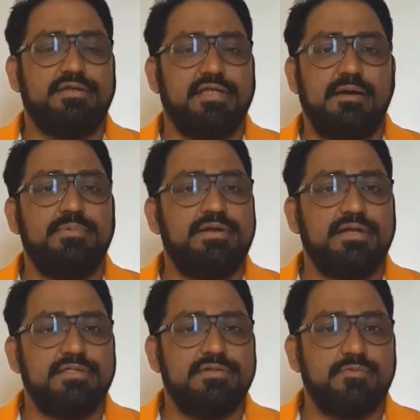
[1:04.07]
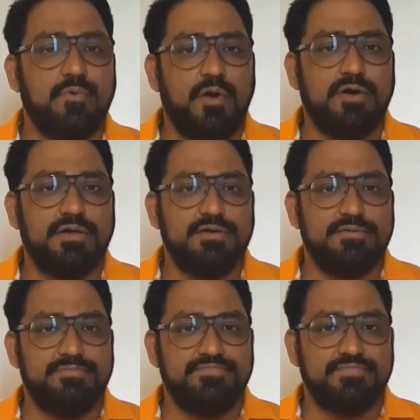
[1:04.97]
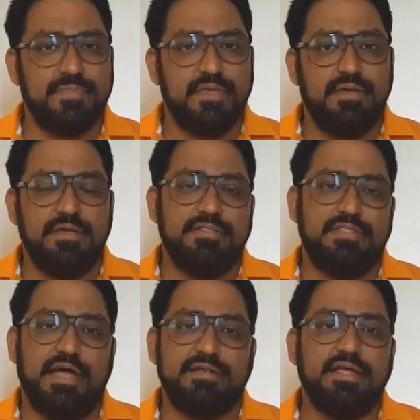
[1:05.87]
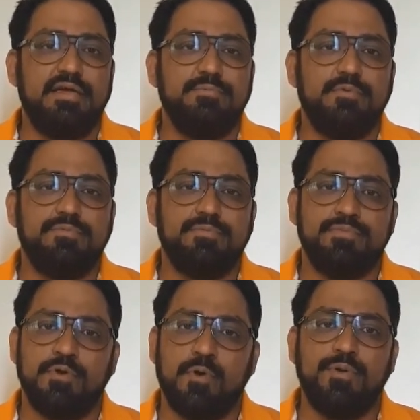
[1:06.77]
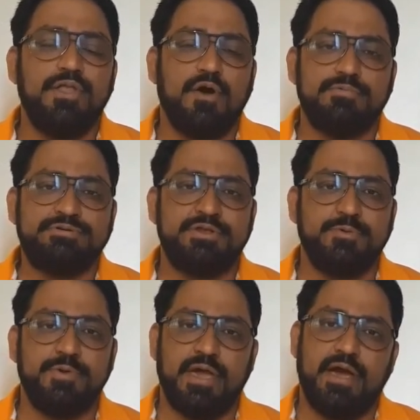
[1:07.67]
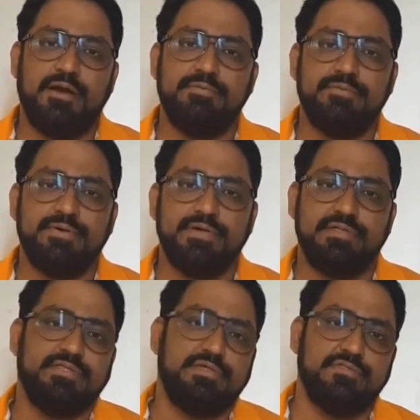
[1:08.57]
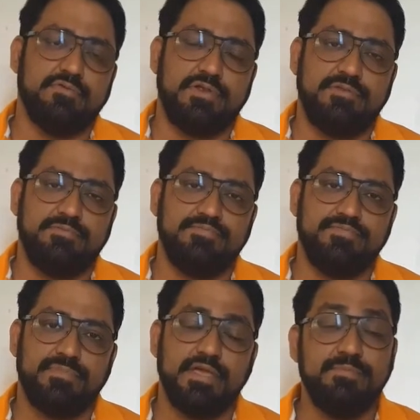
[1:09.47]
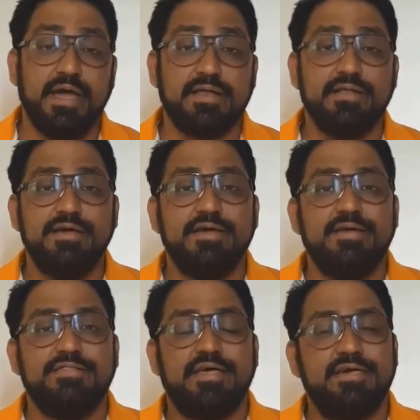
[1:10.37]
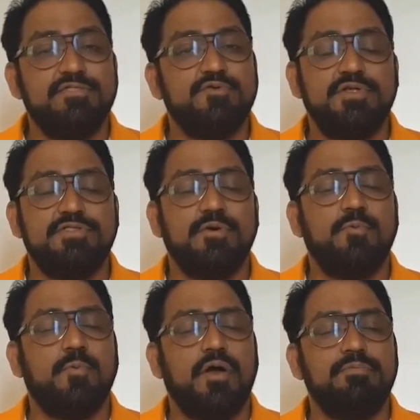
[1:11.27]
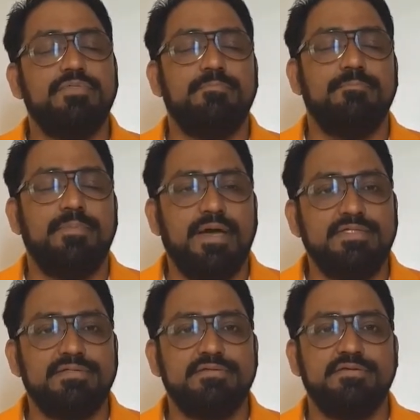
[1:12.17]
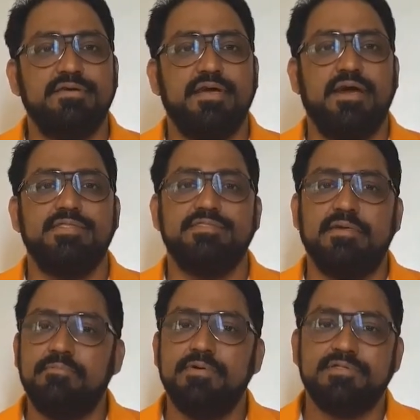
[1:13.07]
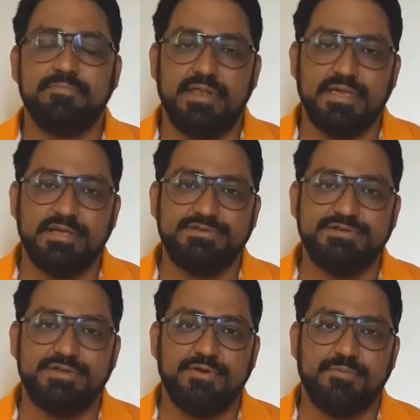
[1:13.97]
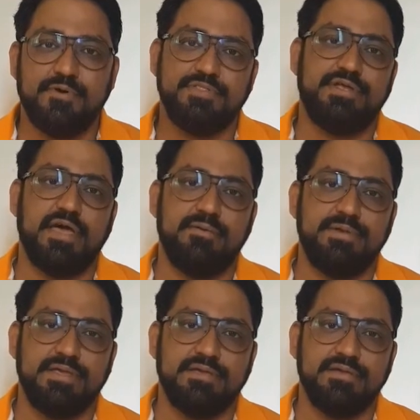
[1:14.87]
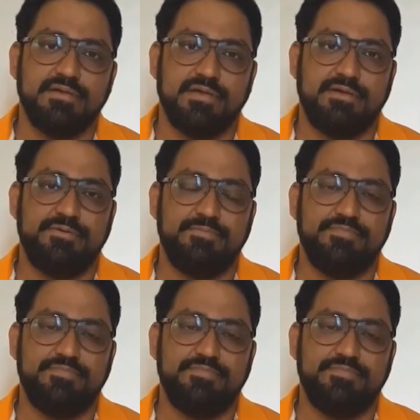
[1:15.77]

tablet doesn't work, that time the only option we have is insulin. In fact, the insulin is one of the best and safest medication for the diabetic care.